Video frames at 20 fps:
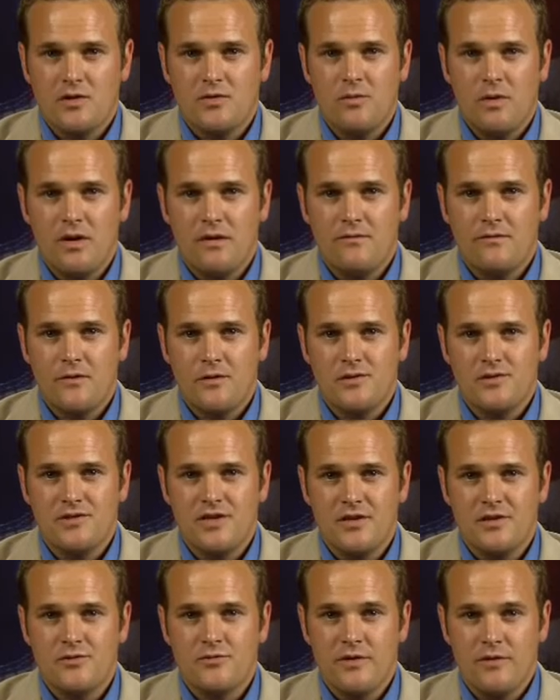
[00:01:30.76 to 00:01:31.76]
our 21st
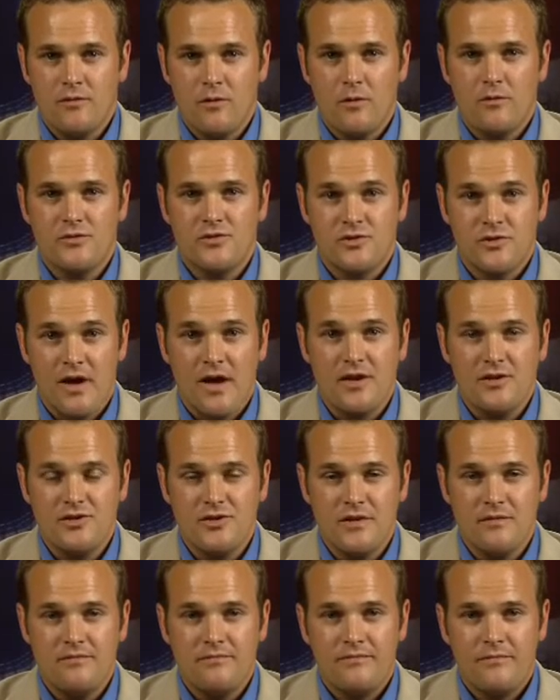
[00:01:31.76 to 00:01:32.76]
century growth
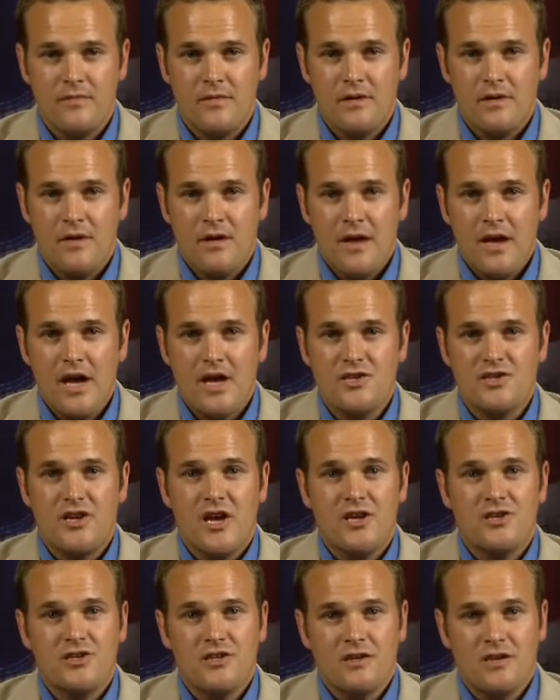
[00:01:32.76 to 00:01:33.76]
strategy.
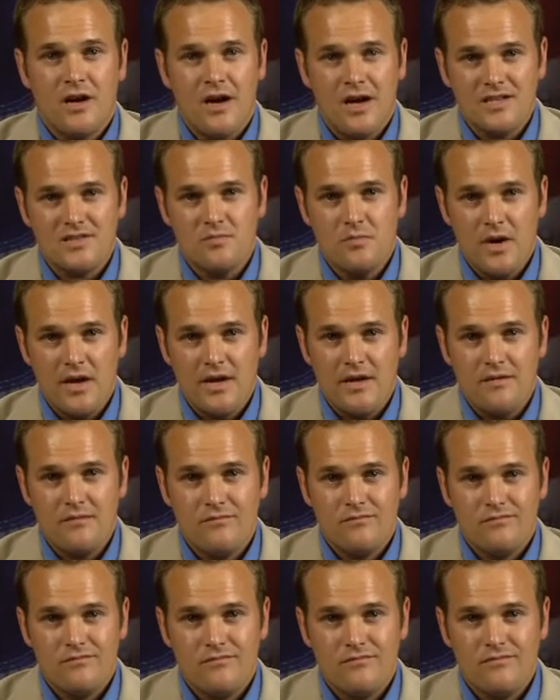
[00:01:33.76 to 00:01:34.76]
Education costs money,
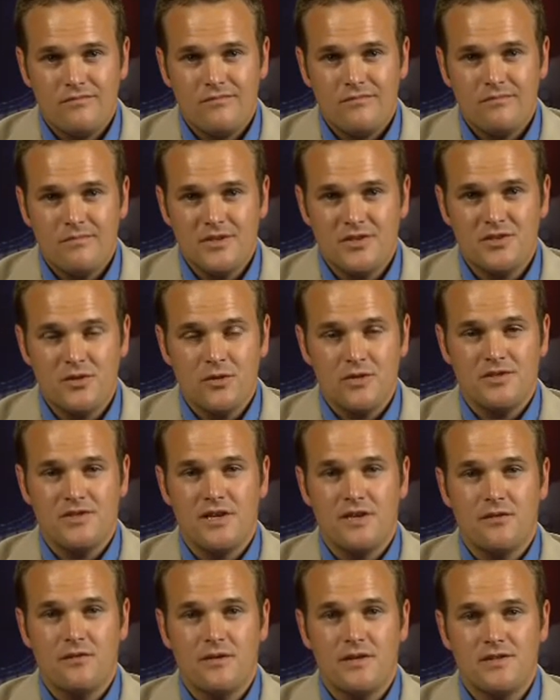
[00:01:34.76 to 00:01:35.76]
but so does
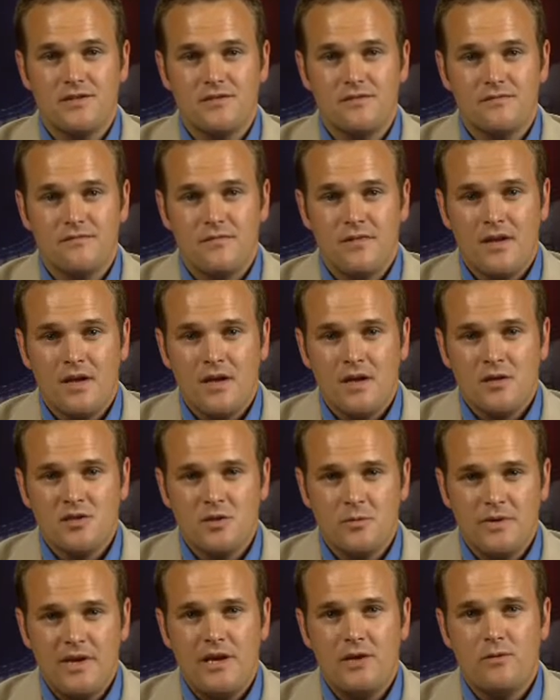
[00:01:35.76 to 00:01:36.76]
ignorance.
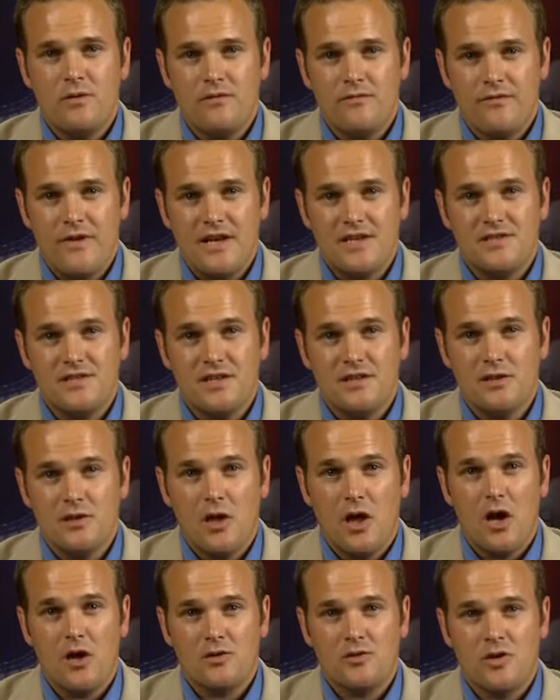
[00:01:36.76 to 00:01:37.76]
So we need to invest in
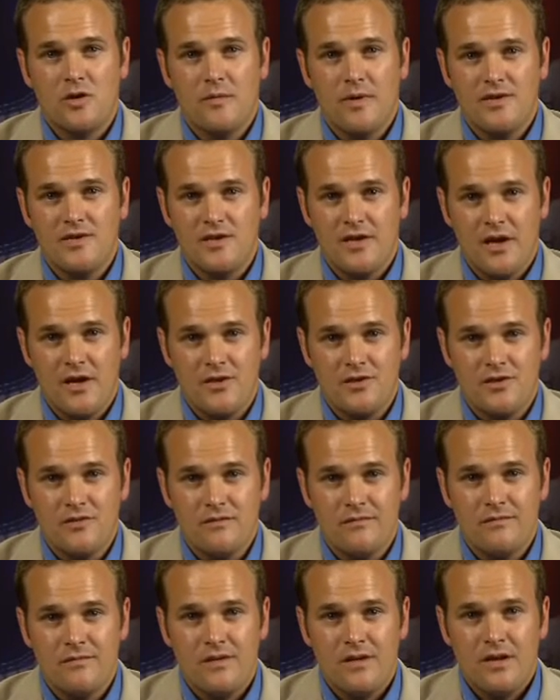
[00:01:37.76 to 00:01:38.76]
long-term
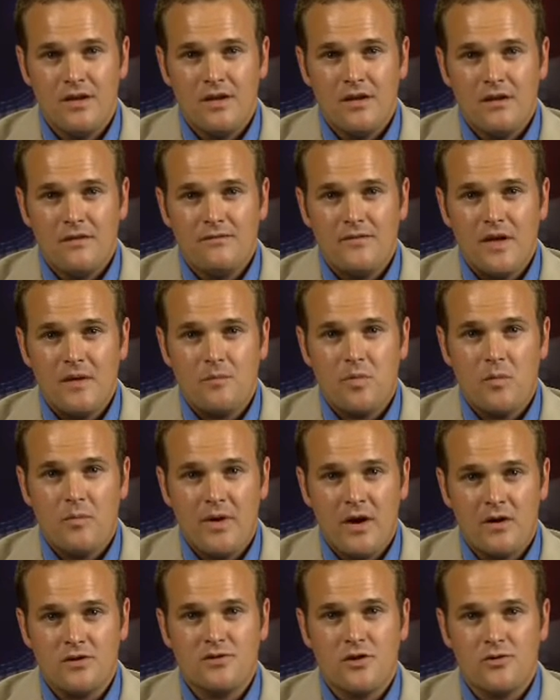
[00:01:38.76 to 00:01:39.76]
education that
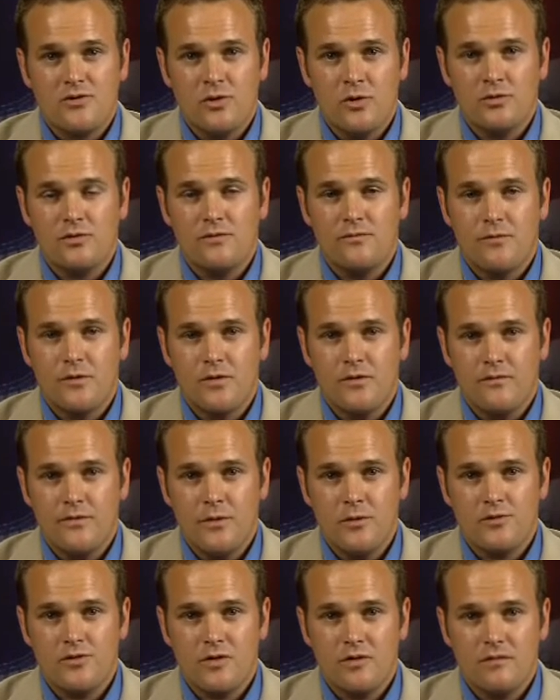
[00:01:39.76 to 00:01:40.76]
prepares our children for the
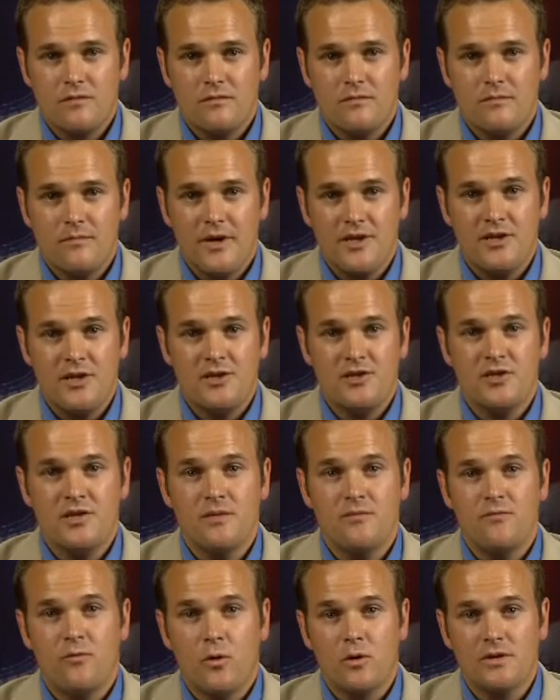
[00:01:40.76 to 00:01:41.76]
future by teaching
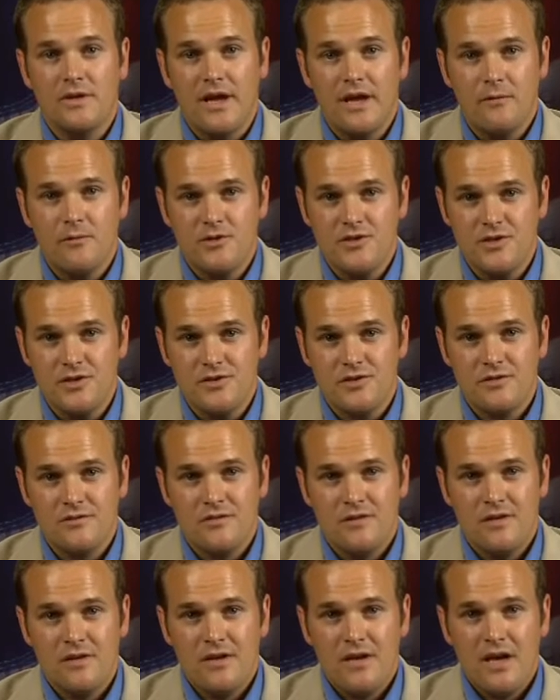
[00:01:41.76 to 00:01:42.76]
them foreign languages,
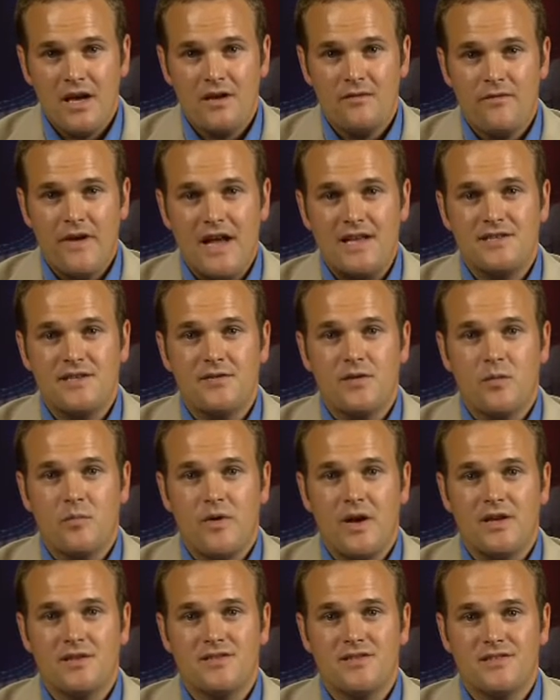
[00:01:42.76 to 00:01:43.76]
advancing their
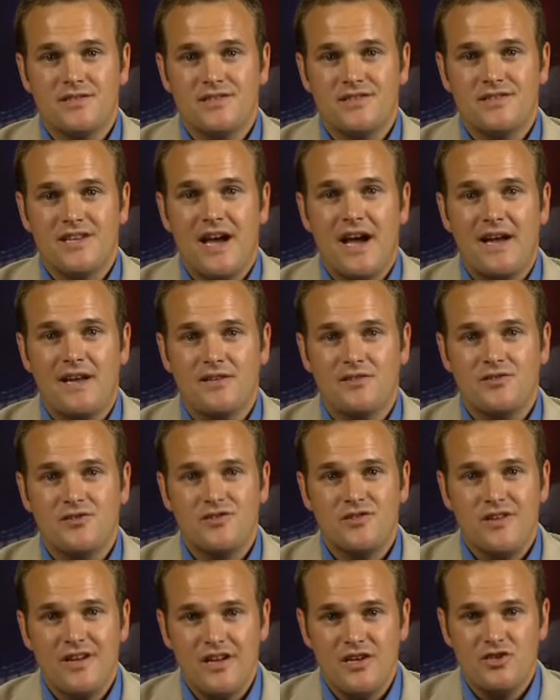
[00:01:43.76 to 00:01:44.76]
base in
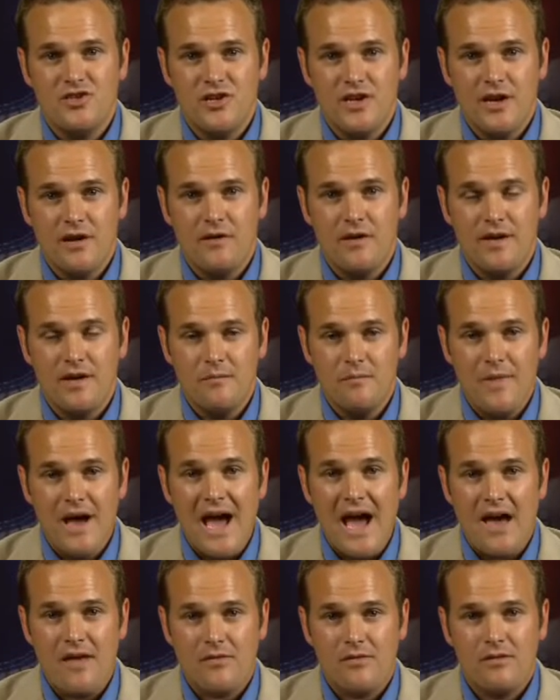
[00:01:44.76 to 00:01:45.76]
science, engineering, and
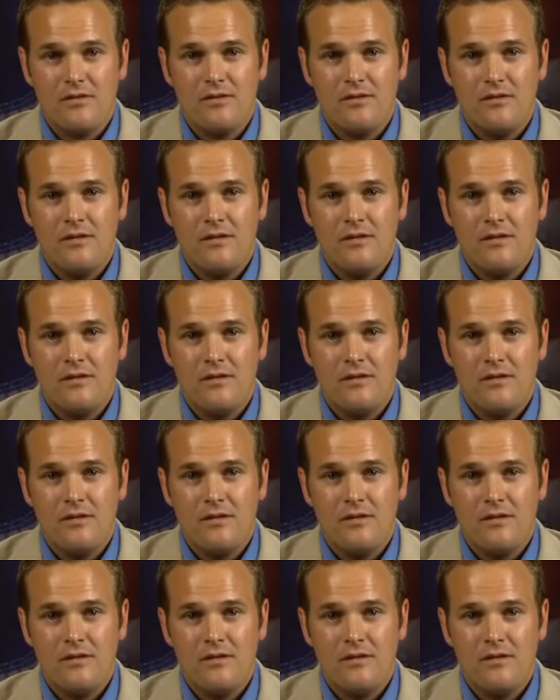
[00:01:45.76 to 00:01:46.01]
math,